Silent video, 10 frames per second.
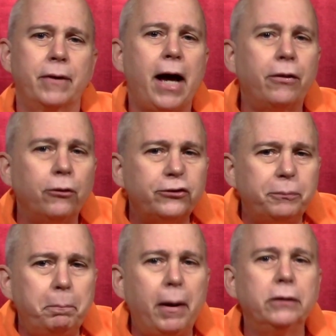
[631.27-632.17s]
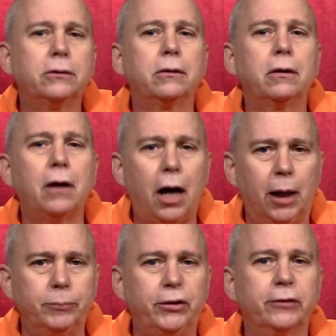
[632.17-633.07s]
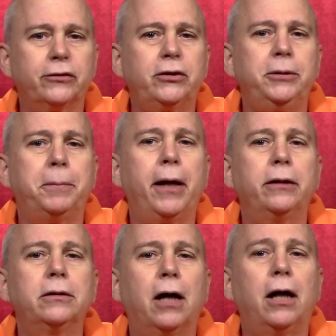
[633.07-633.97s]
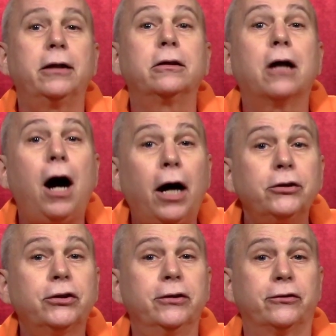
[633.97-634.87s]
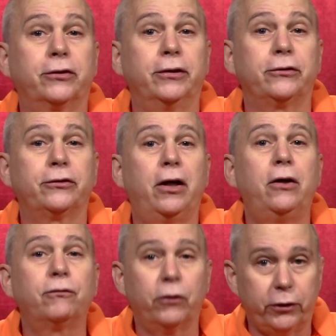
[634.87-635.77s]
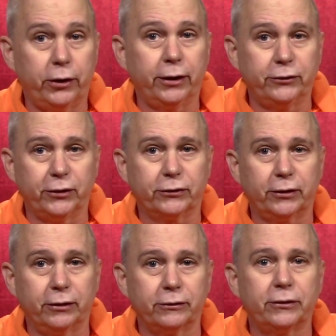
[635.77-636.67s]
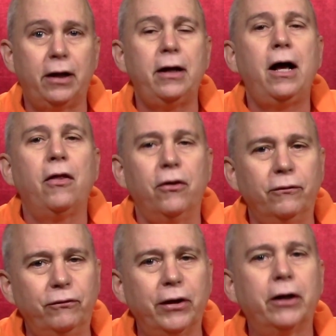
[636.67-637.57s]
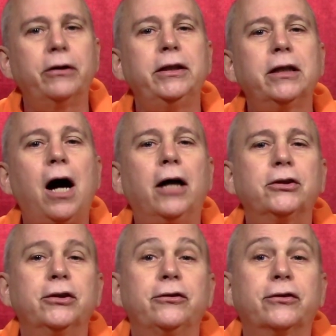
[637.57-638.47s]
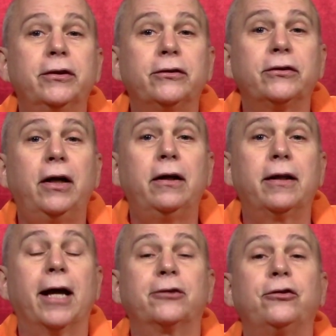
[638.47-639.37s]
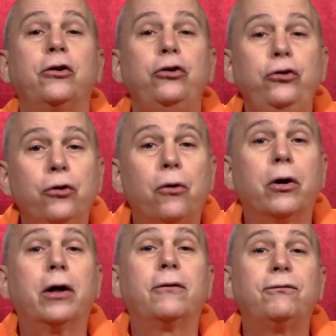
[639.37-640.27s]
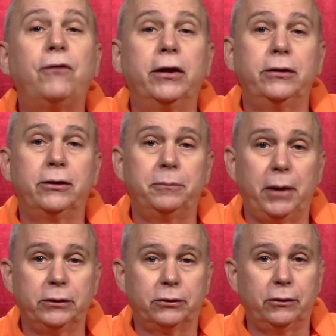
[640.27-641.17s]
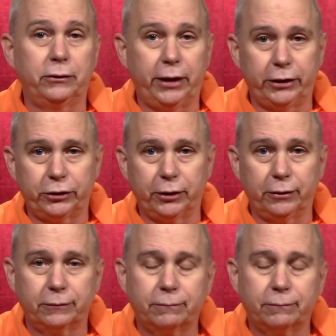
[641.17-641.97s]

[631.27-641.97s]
And those mental objects depend on consciousness for their existence. The very consciousness that's your fundamental nature.